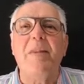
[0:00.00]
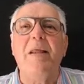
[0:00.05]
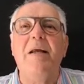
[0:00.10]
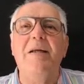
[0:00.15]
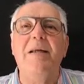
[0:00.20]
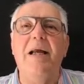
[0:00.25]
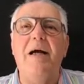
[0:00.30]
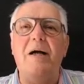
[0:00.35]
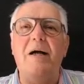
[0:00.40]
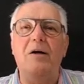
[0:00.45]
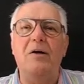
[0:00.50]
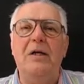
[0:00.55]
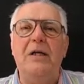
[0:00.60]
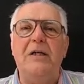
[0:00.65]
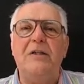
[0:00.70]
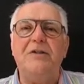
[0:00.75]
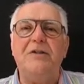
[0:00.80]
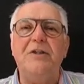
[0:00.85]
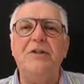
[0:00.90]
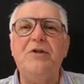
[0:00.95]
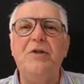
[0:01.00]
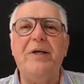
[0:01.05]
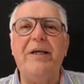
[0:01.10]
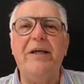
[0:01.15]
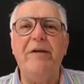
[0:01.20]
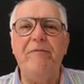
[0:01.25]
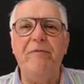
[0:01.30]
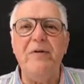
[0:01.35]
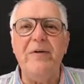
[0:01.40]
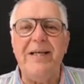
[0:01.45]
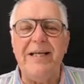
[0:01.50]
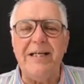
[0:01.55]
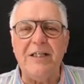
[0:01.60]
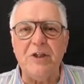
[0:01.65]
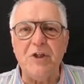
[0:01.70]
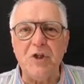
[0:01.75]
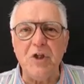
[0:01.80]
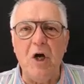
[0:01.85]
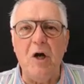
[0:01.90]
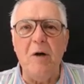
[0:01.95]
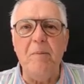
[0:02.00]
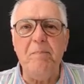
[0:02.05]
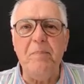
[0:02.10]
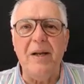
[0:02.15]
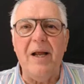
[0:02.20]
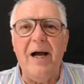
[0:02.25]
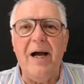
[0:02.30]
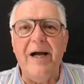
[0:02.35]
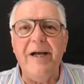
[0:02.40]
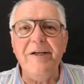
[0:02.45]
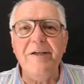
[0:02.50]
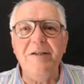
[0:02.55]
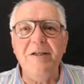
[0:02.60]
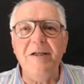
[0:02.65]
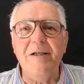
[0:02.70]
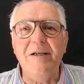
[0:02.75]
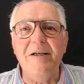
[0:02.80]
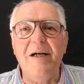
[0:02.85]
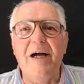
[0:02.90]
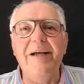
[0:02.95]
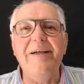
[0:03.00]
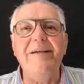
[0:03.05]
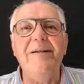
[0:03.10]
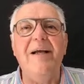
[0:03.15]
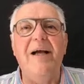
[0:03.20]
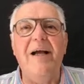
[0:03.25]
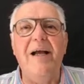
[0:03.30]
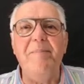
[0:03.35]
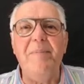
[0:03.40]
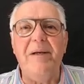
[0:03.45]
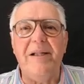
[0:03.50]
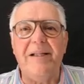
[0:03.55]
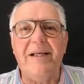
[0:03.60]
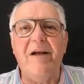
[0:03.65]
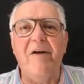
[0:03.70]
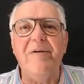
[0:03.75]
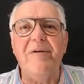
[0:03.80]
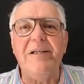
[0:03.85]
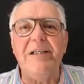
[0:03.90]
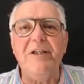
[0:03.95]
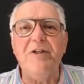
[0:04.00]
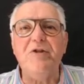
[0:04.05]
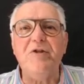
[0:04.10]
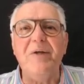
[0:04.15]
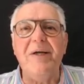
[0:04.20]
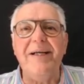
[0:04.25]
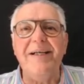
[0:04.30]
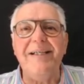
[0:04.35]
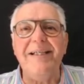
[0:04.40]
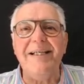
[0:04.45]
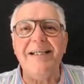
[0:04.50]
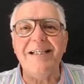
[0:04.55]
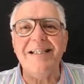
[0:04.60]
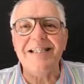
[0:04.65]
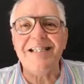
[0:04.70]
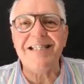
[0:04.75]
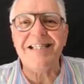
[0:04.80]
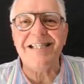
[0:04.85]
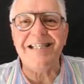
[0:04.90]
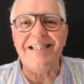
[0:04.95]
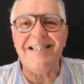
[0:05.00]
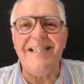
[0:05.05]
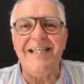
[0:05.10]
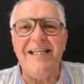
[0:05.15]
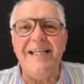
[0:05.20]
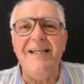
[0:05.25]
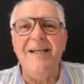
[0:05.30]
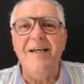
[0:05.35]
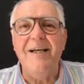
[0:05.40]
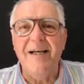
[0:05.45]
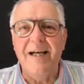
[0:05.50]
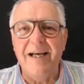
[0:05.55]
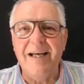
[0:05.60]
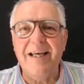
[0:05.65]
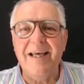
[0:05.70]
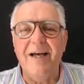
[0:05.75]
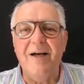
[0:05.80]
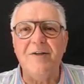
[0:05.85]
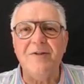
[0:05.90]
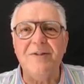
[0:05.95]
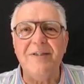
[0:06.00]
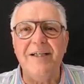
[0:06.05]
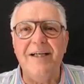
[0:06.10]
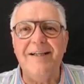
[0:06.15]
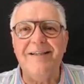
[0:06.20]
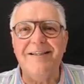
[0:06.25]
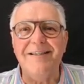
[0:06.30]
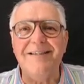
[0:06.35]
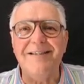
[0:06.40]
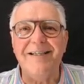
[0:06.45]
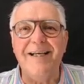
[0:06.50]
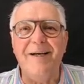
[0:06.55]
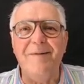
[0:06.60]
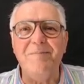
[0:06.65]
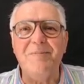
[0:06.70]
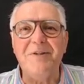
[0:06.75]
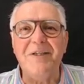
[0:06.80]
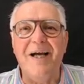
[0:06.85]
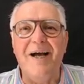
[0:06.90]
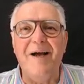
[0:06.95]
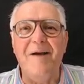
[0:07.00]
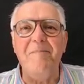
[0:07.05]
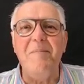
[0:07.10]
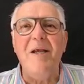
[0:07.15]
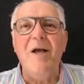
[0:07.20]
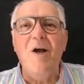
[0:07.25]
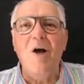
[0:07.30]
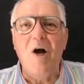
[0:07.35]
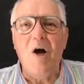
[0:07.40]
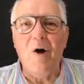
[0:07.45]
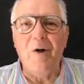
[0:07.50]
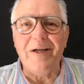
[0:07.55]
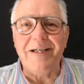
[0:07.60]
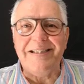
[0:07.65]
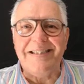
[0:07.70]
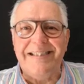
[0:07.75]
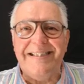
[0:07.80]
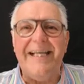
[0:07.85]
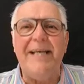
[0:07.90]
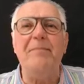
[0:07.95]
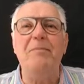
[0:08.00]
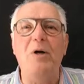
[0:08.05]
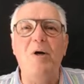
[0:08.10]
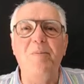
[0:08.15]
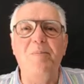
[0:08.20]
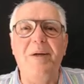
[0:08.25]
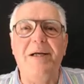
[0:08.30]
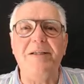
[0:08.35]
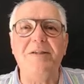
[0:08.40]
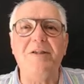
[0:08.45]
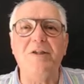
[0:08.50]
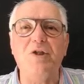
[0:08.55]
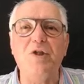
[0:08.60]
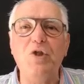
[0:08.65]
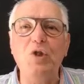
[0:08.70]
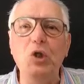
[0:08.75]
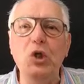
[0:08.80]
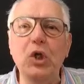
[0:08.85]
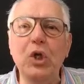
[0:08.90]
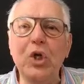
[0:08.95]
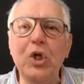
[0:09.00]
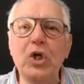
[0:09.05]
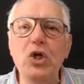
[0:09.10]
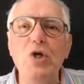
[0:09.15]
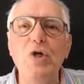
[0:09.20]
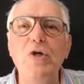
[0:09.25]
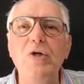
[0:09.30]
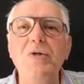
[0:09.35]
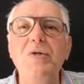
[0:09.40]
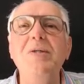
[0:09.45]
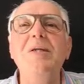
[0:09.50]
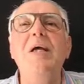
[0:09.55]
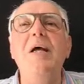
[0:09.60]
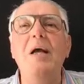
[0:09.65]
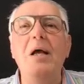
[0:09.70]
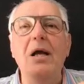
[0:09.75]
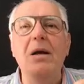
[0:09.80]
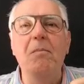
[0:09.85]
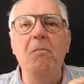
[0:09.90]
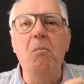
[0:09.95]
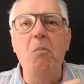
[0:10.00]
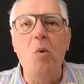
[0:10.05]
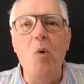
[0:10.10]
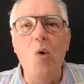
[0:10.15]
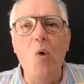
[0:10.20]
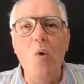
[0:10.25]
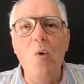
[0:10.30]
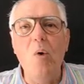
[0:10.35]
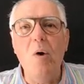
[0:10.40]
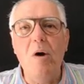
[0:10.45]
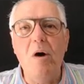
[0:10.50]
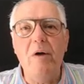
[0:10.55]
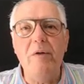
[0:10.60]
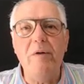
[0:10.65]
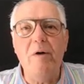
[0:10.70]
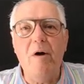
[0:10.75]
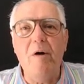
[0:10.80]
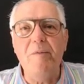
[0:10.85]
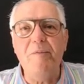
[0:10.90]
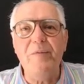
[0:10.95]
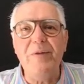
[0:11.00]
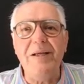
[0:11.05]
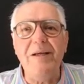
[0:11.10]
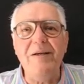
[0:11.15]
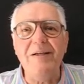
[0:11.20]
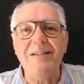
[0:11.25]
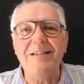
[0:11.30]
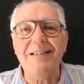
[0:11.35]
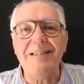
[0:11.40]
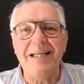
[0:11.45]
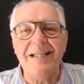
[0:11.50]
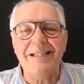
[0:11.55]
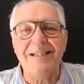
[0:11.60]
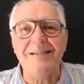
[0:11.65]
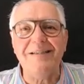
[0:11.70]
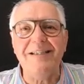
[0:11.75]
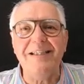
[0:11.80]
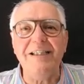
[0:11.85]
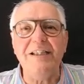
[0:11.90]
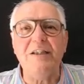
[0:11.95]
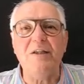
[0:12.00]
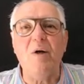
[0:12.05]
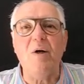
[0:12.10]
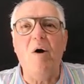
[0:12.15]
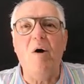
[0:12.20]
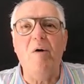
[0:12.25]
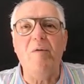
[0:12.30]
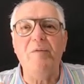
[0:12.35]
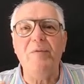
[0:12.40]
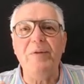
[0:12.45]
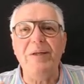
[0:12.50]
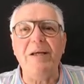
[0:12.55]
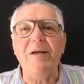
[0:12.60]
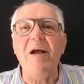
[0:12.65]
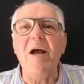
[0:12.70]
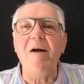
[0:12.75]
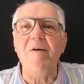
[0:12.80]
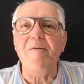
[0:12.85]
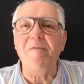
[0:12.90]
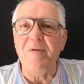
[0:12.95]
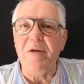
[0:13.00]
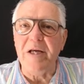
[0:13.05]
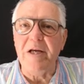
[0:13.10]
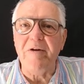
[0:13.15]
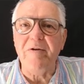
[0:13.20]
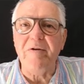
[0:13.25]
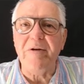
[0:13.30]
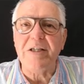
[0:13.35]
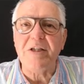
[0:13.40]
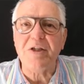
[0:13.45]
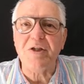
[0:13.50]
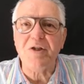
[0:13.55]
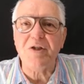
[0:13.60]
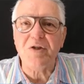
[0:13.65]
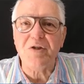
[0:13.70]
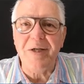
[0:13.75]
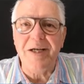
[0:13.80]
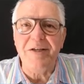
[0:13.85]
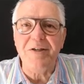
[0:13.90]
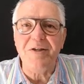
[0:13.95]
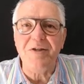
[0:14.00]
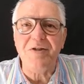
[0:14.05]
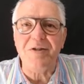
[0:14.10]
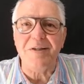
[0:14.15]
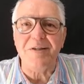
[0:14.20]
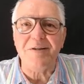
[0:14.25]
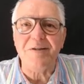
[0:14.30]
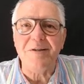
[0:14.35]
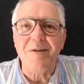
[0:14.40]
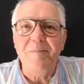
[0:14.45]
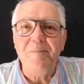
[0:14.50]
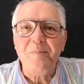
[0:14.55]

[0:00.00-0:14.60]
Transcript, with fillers: Now, just to give you an example, I I am at currently trading thirty accounts at the same time on a demo basis to learn more of the subtleties of the various strategies.